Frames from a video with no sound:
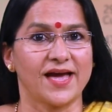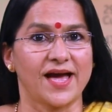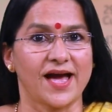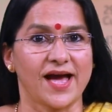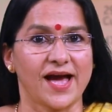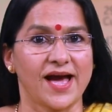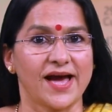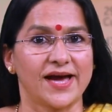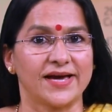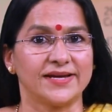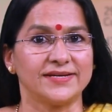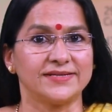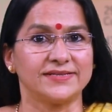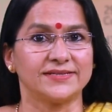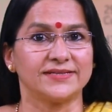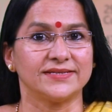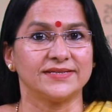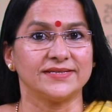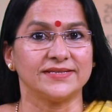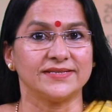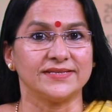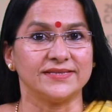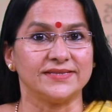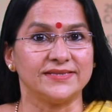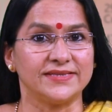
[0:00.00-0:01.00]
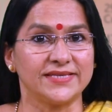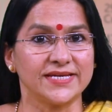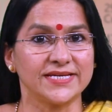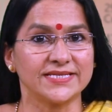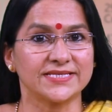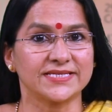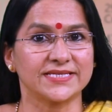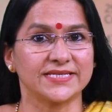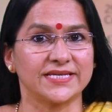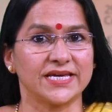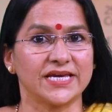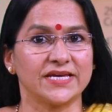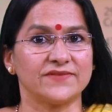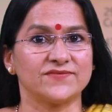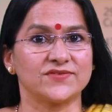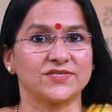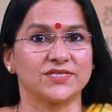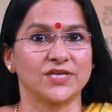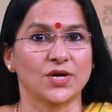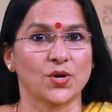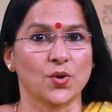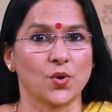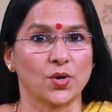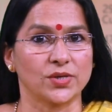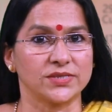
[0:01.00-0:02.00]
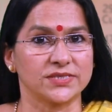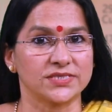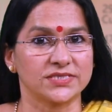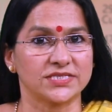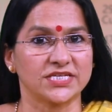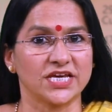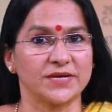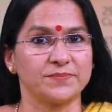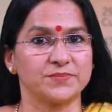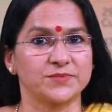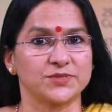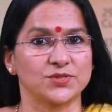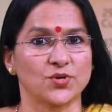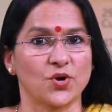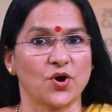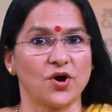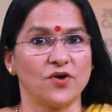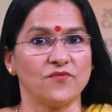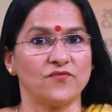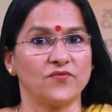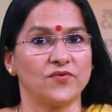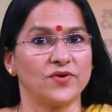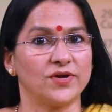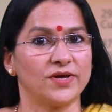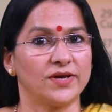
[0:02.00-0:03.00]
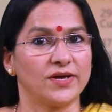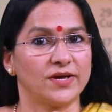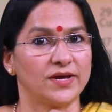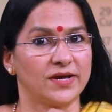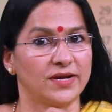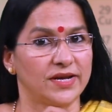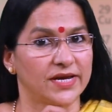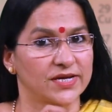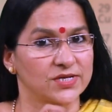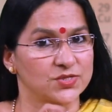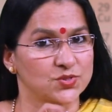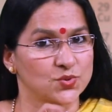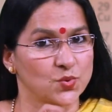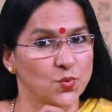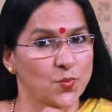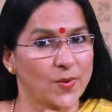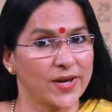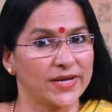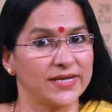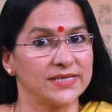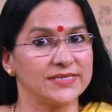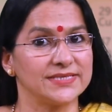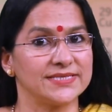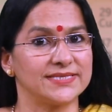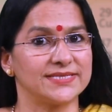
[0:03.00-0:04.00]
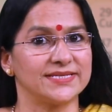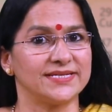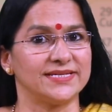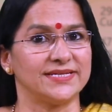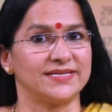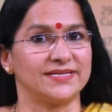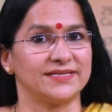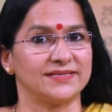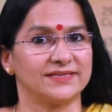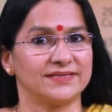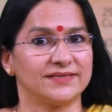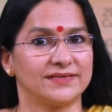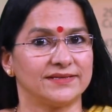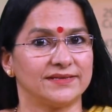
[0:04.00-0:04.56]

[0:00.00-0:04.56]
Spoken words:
and this gives the concept of electrovalency.